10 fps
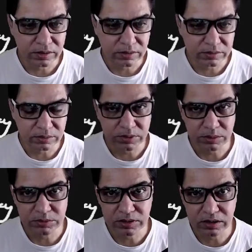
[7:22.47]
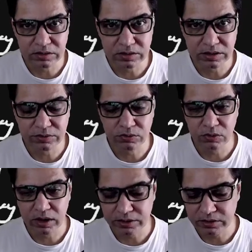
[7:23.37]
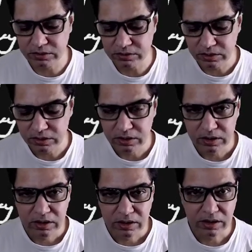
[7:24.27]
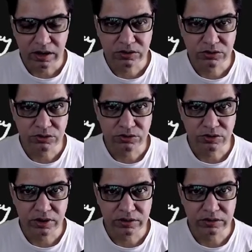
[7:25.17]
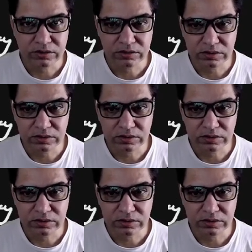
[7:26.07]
sometimes in ulcerative colitis. Gastroenteritis